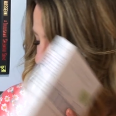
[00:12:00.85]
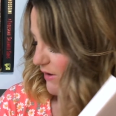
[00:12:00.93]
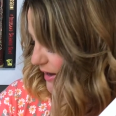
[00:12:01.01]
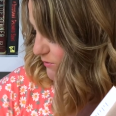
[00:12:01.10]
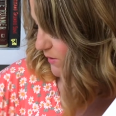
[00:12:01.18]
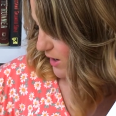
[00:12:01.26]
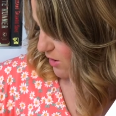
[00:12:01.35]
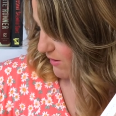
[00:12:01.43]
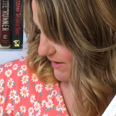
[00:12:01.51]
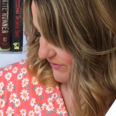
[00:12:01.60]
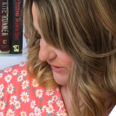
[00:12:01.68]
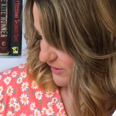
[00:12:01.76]

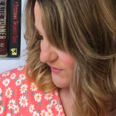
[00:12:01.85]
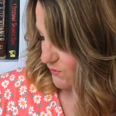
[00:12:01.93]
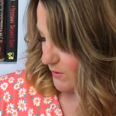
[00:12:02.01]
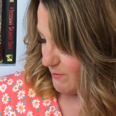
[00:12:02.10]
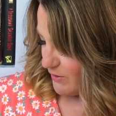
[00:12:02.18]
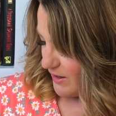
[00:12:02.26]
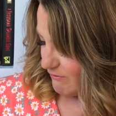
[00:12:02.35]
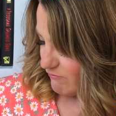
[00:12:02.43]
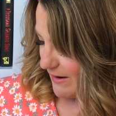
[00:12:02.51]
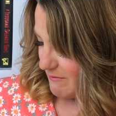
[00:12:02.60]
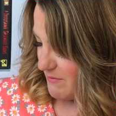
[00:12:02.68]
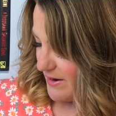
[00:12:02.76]
Gladwell. There is one book I've
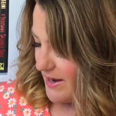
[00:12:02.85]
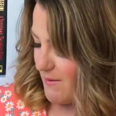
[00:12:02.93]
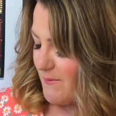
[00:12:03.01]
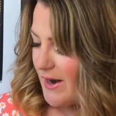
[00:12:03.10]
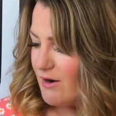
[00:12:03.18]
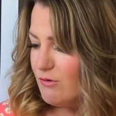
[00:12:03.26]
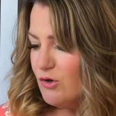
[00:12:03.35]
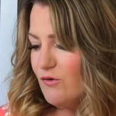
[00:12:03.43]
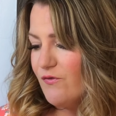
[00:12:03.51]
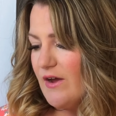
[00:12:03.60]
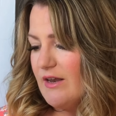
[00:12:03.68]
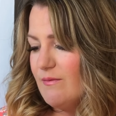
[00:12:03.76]
read by him, but I don't know
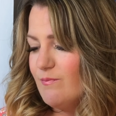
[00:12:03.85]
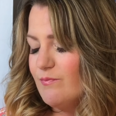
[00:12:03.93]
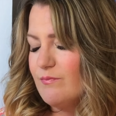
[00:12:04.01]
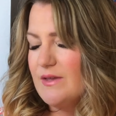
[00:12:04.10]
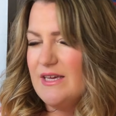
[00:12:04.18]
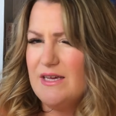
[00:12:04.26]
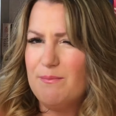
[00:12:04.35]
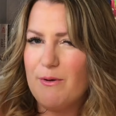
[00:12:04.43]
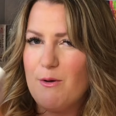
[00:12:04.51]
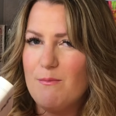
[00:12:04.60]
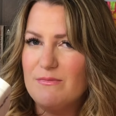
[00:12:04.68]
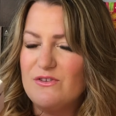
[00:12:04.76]
if I'd keep
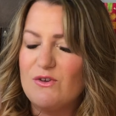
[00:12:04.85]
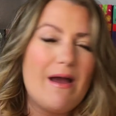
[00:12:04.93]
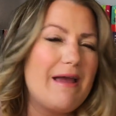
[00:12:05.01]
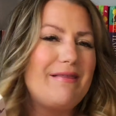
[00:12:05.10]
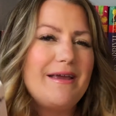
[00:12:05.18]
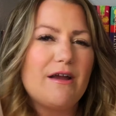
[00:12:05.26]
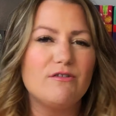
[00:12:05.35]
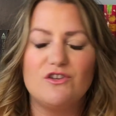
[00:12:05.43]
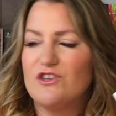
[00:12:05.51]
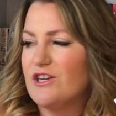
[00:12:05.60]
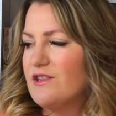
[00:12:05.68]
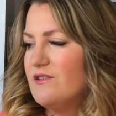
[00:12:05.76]
them, so I think I'll
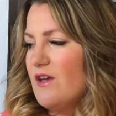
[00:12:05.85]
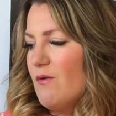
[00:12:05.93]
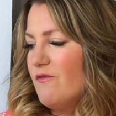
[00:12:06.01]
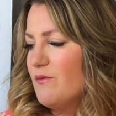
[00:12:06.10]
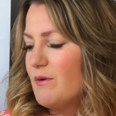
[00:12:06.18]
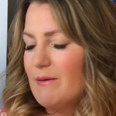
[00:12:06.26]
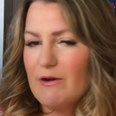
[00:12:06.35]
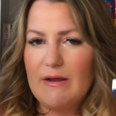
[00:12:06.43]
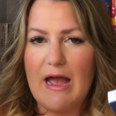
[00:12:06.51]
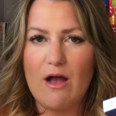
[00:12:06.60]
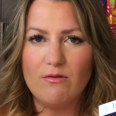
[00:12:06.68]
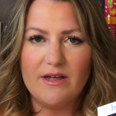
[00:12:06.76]
just check these out from the library.
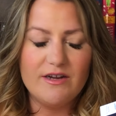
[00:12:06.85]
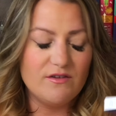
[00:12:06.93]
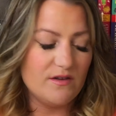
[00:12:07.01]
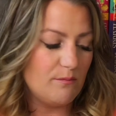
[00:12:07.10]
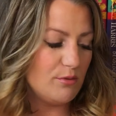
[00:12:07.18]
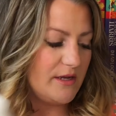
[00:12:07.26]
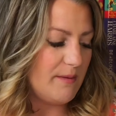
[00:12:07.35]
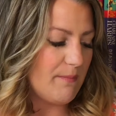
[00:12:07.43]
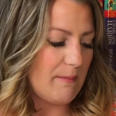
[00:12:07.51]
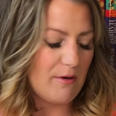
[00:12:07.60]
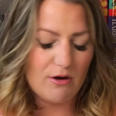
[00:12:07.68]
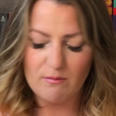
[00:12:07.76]
Outliers and Blink
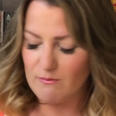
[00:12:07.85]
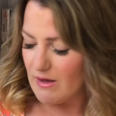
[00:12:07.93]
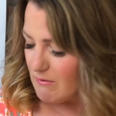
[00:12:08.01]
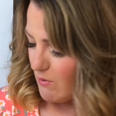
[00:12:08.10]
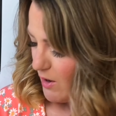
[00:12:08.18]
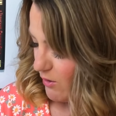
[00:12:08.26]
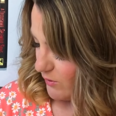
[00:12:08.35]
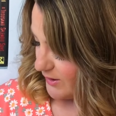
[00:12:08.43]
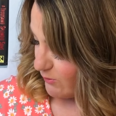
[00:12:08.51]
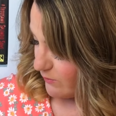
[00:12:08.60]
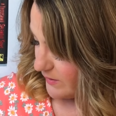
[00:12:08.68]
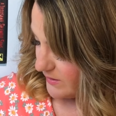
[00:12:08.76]
by Malcolm Gladwell.
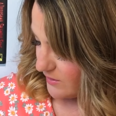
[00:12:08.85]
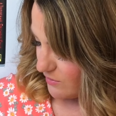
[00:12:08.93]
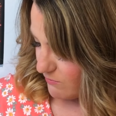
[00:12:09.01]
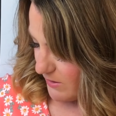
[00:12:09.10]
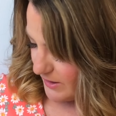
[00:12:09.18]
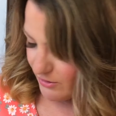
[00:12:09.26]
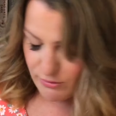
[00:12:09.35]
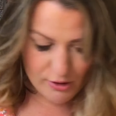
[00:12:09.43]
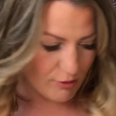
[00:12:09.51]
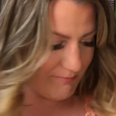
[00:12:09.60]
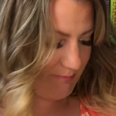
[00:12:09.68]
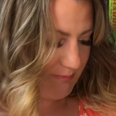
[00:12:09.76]
Really good writer though.